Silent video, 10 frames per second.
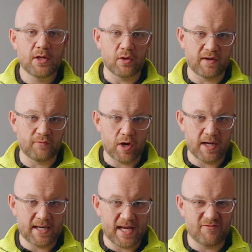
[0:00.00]
look, I've
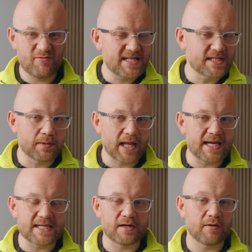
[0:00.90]
got a reasonable
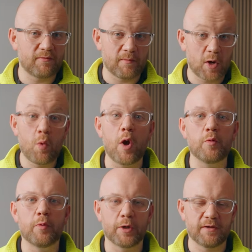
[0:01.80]
idea of, from a
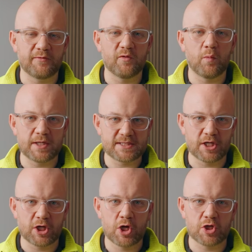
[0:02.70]
quote point of view, what it's
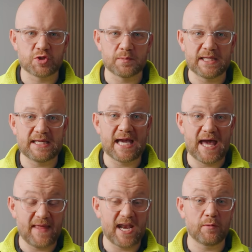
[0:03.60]
going to cost me,
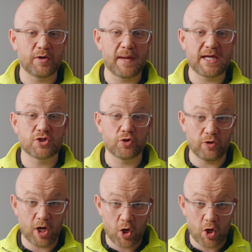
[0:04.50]
and then I would make sure that a